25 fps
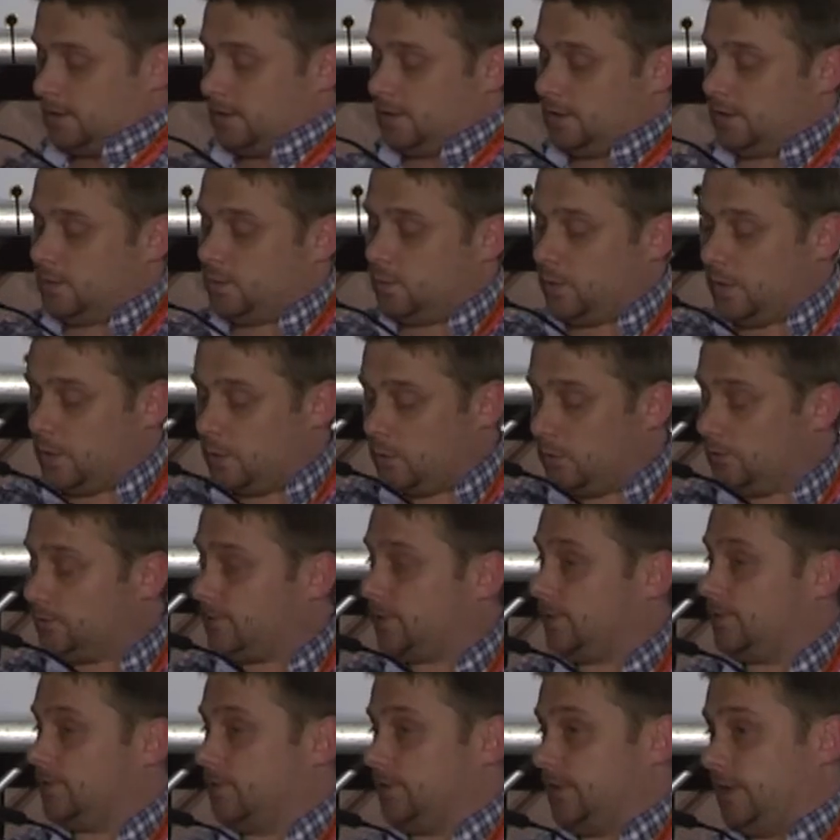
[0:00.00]
We also
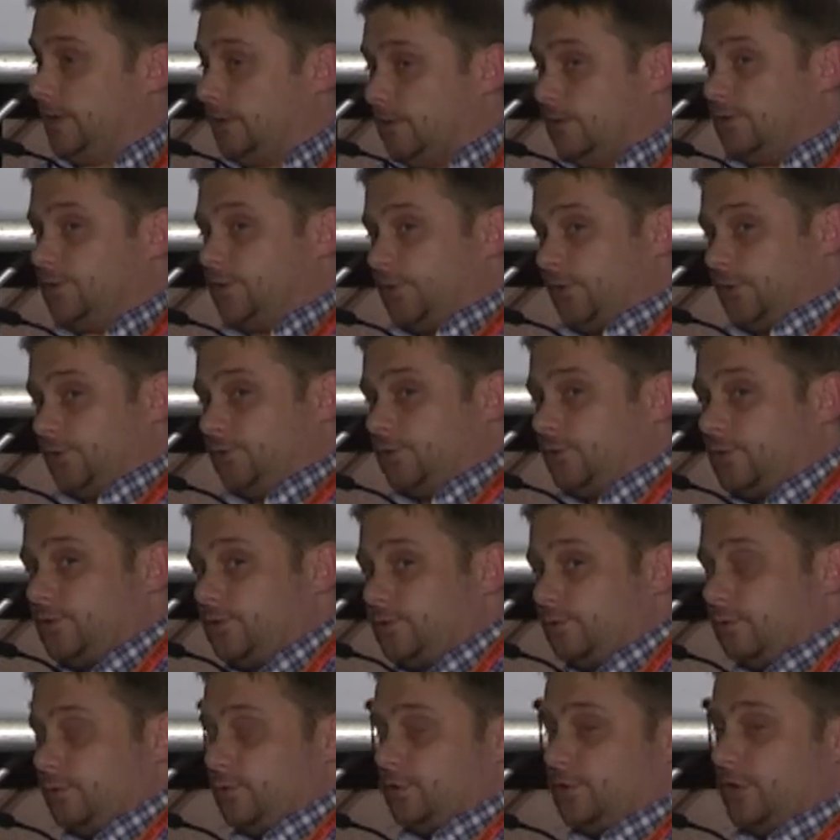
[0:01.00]
see not just structural
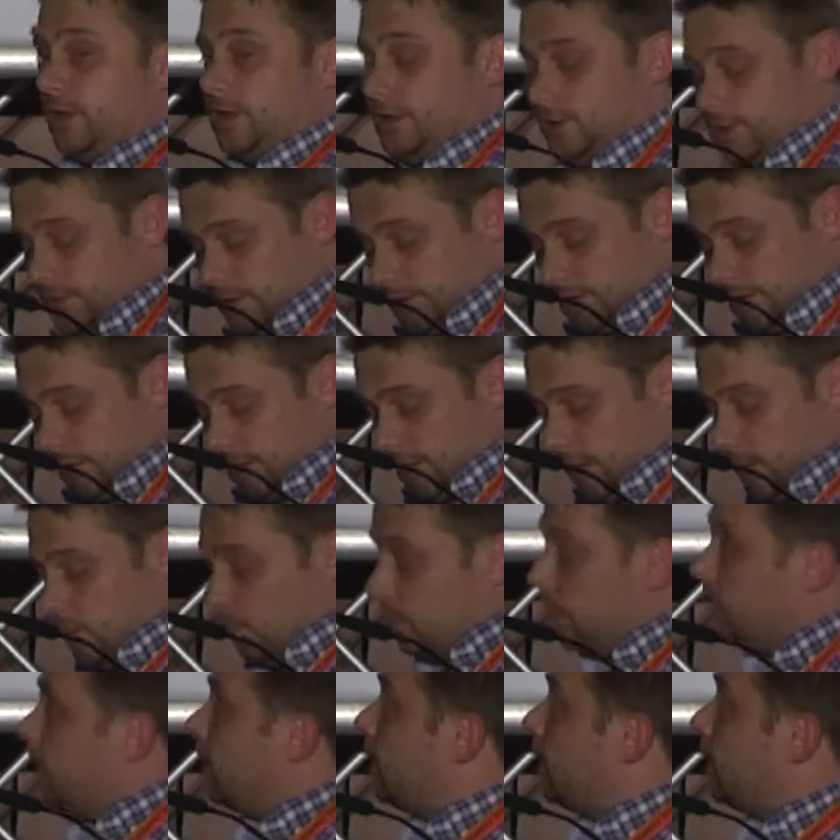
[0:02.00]
change in the network,